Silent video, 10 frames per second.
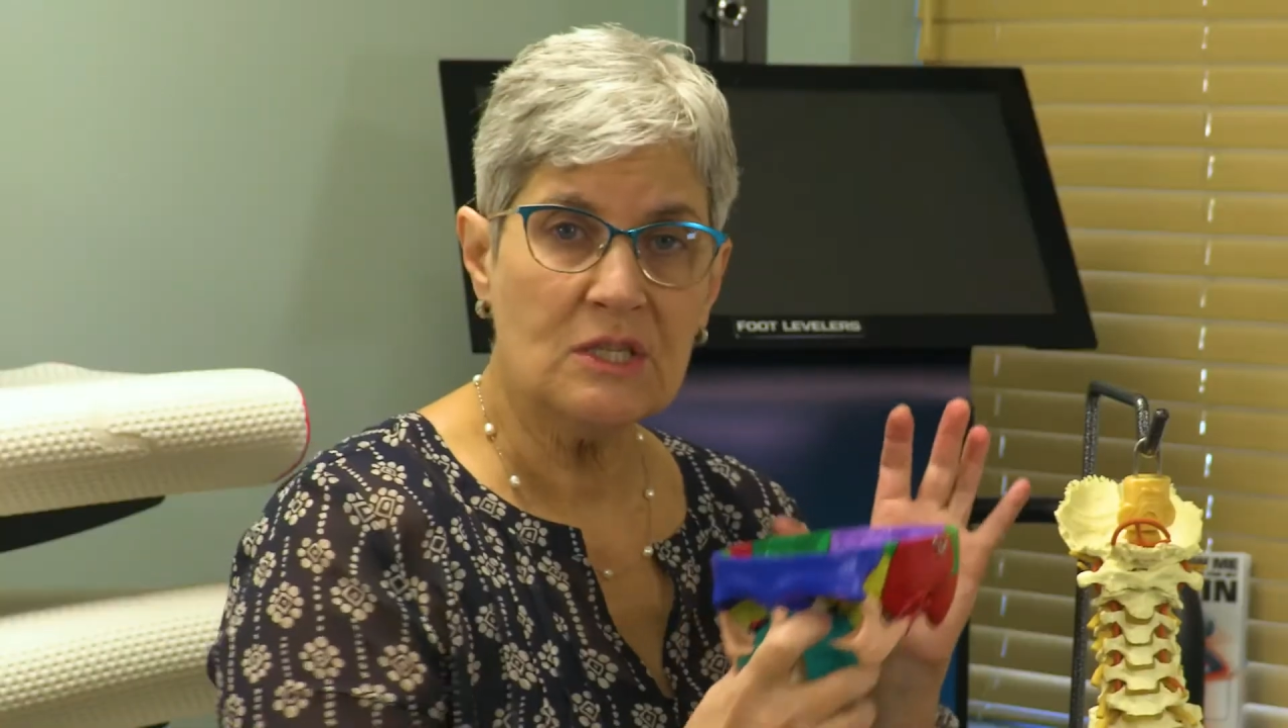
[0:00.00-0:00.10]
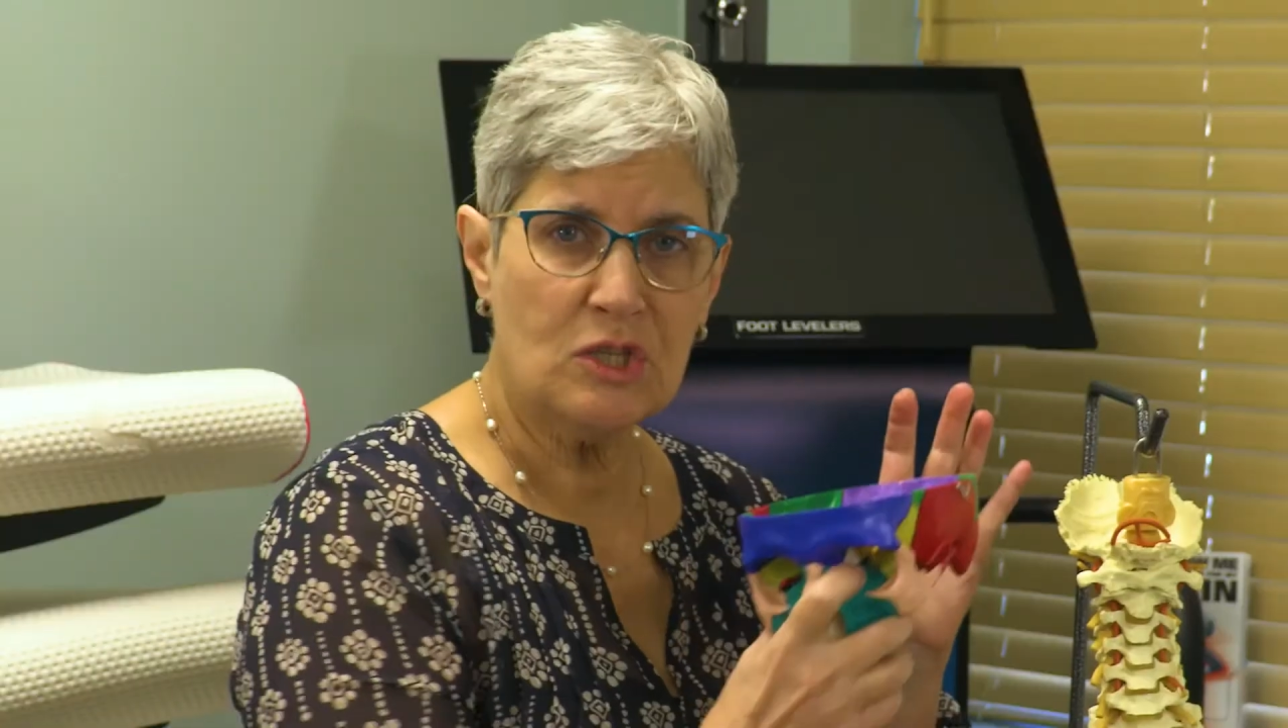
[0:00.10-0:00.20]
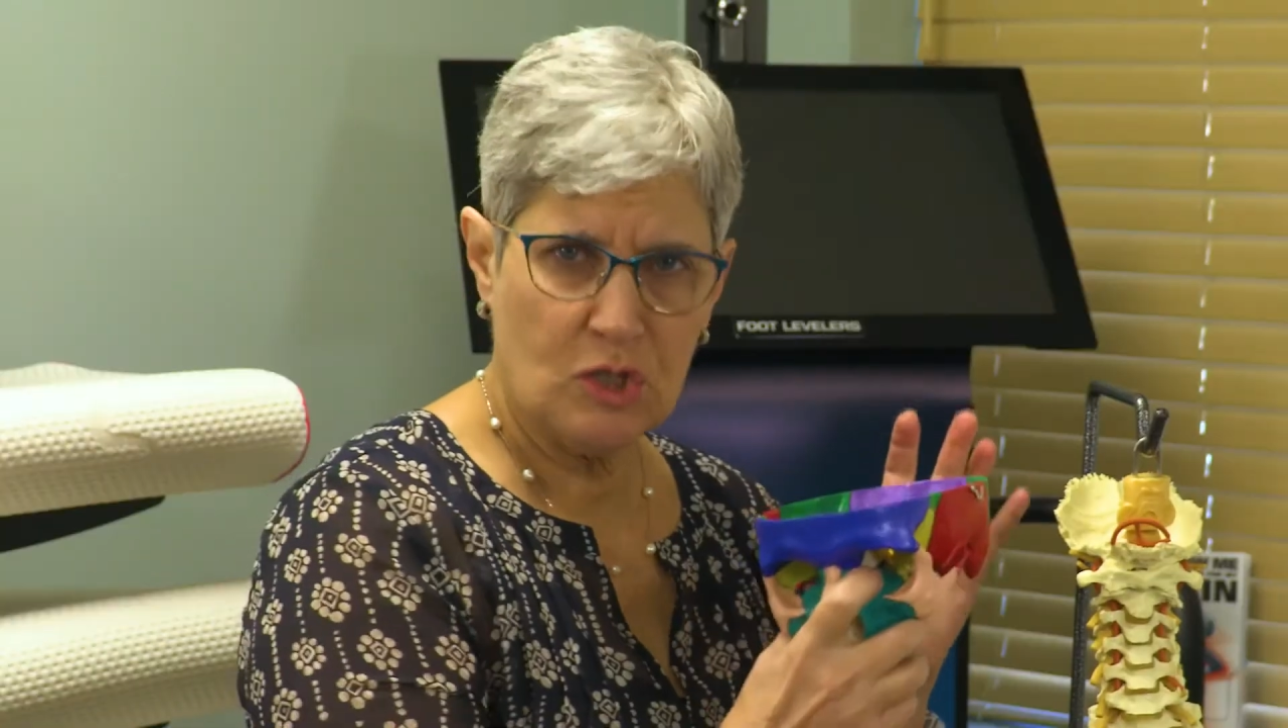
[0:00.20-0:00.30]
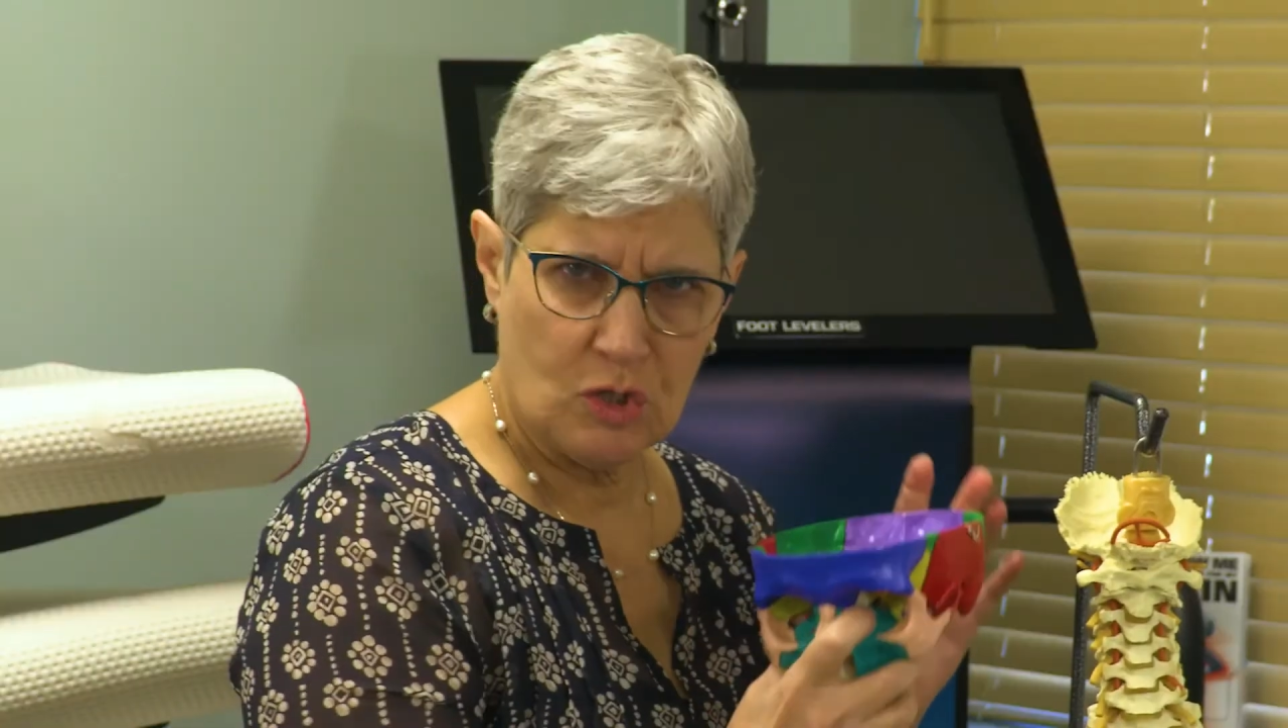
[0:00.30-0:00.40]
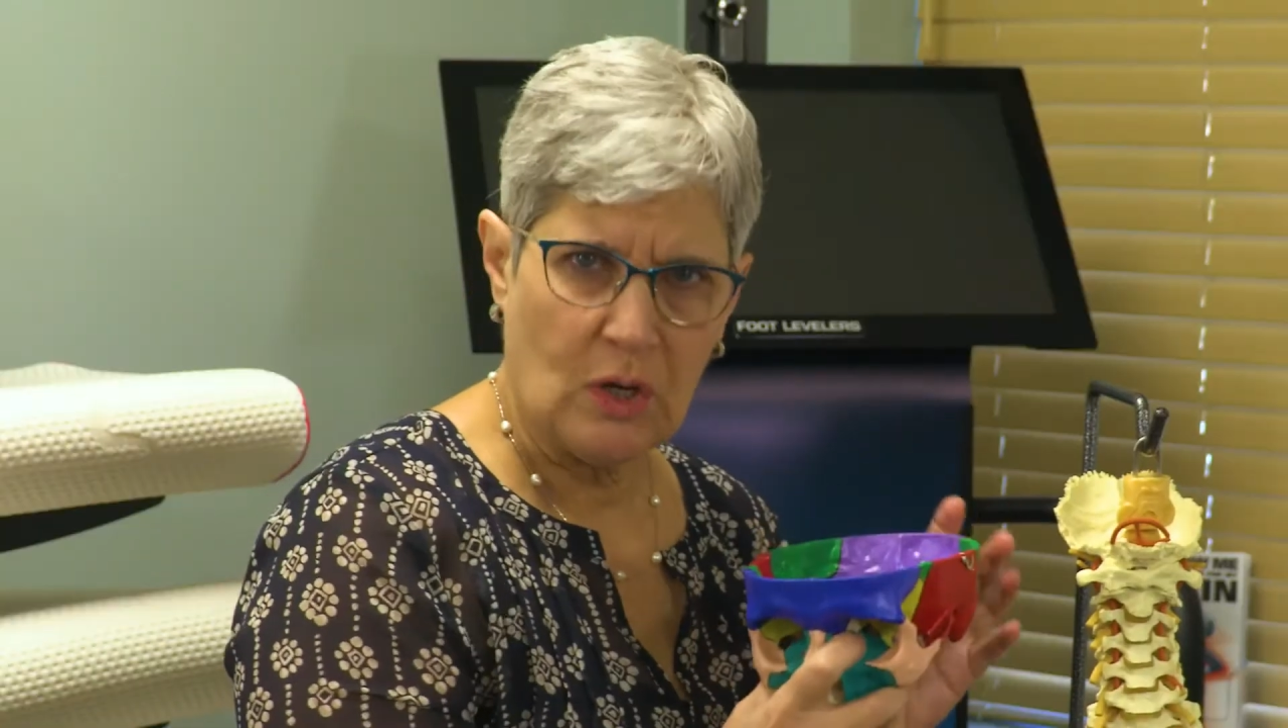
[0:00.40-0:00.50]

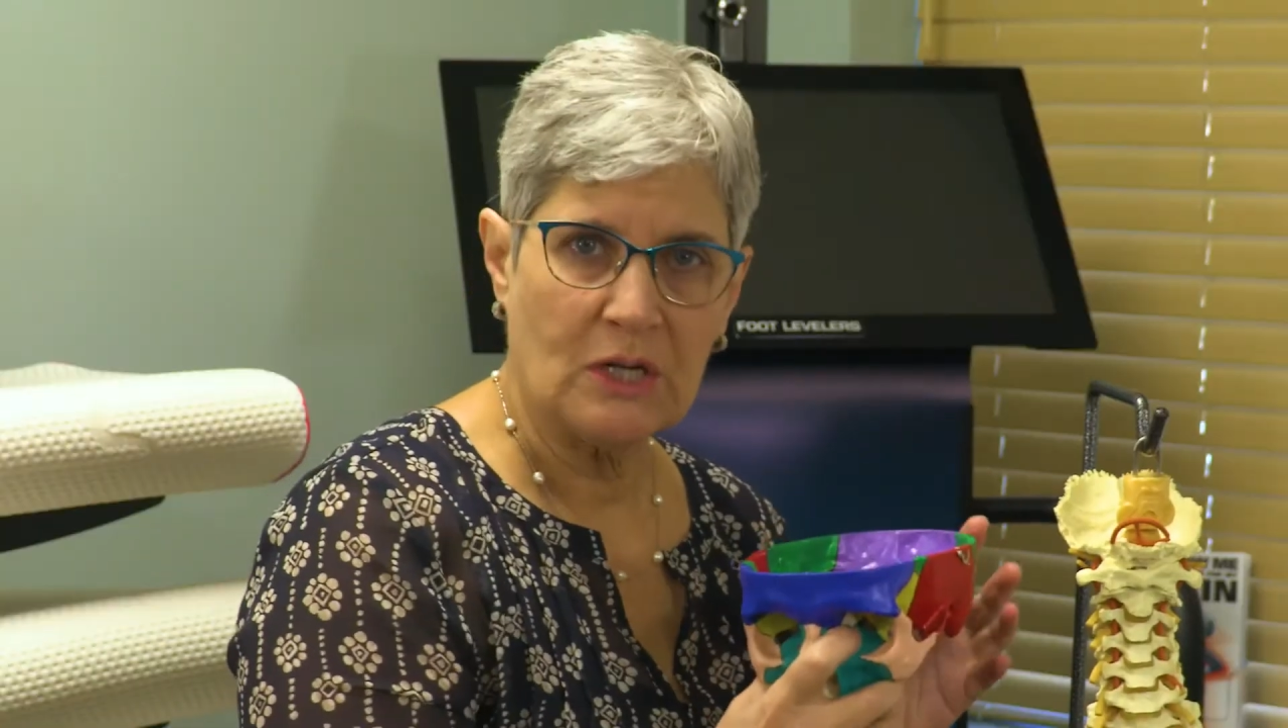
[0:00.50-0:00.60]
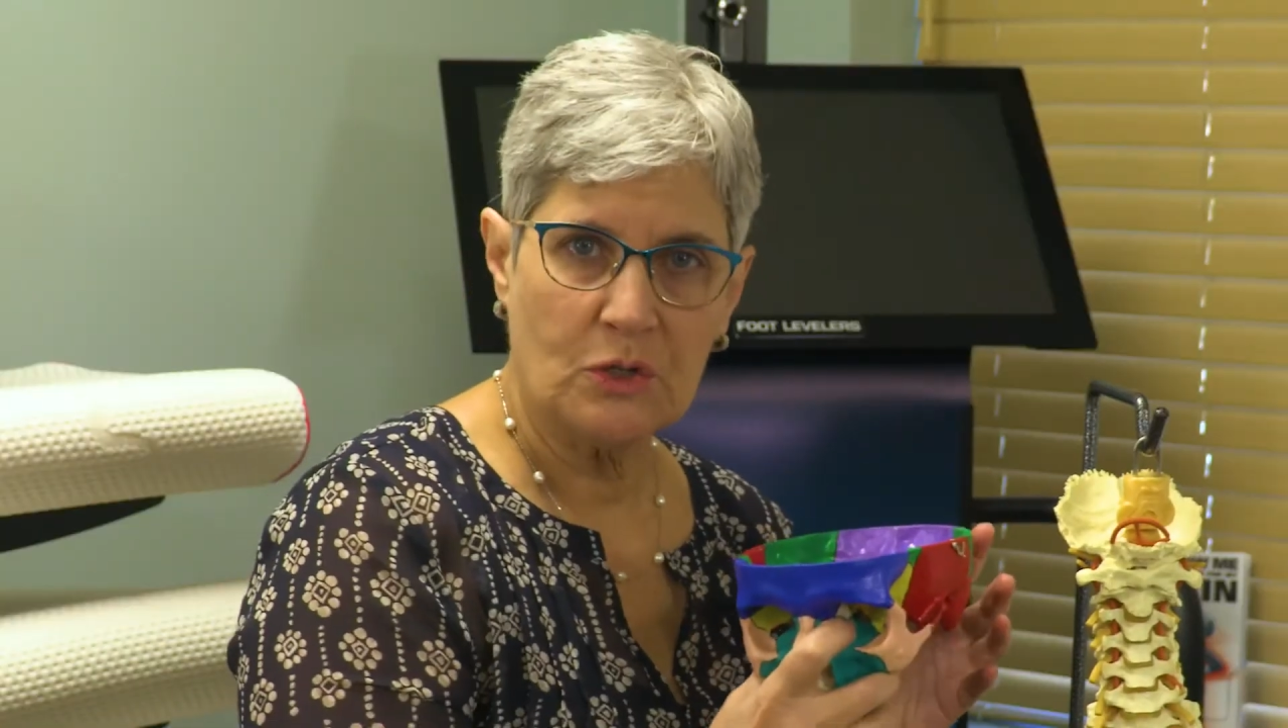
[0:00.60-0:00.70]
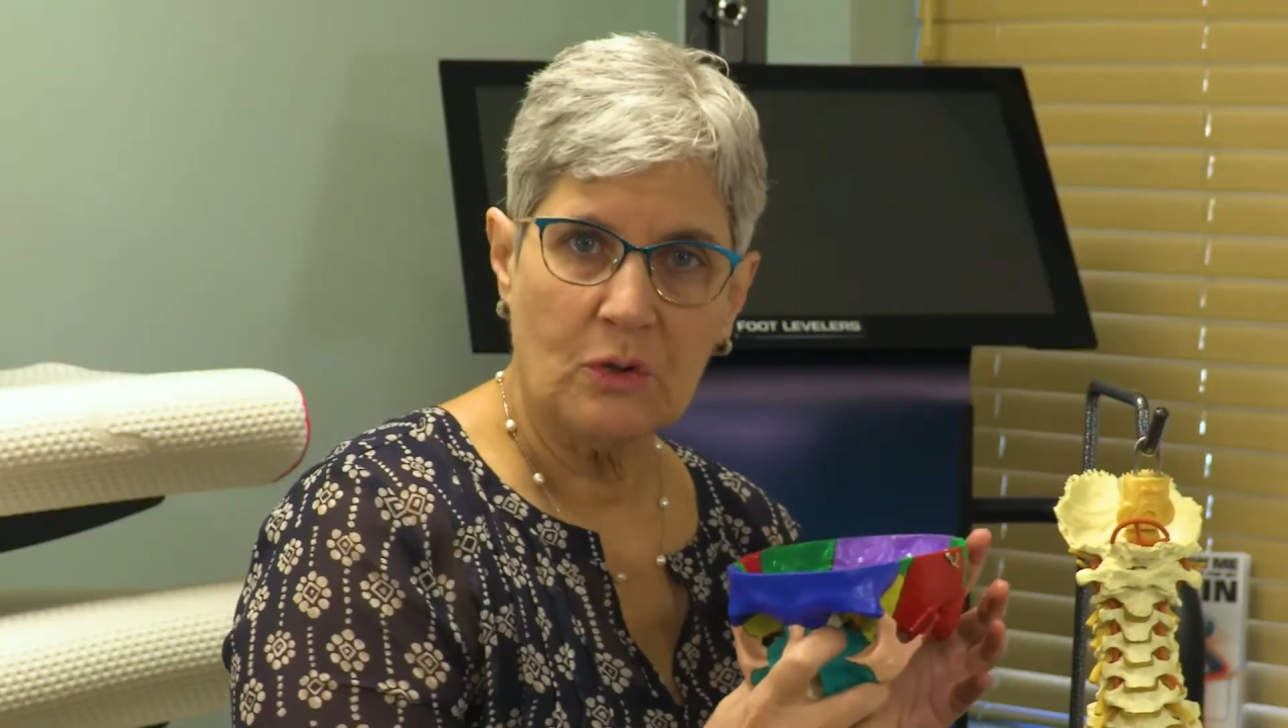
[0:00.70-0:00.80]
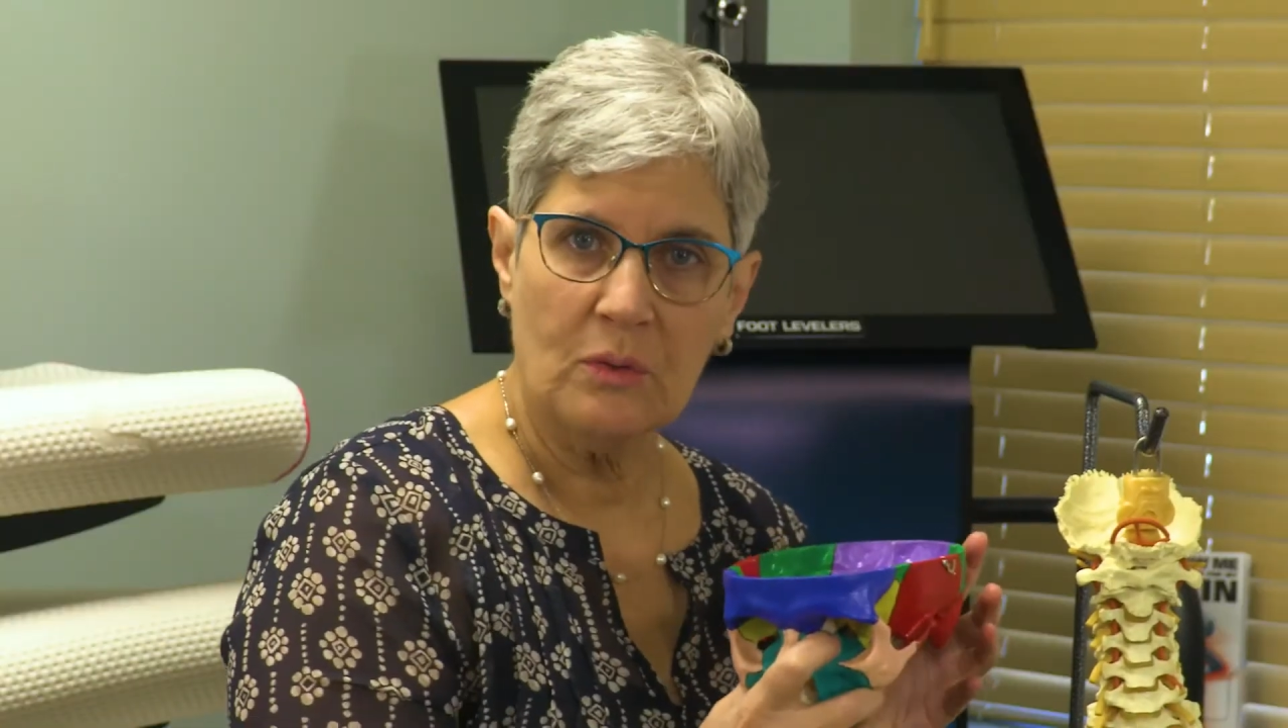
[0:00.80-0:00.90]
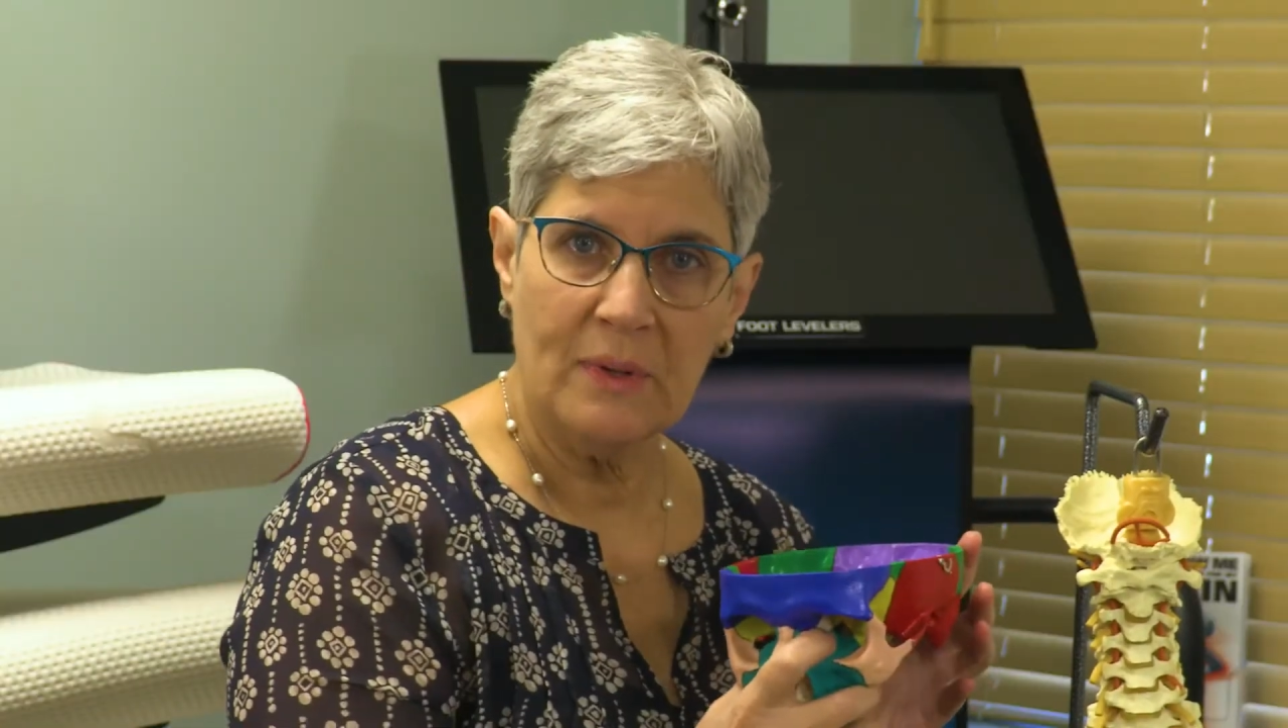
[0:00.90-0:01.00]
the structural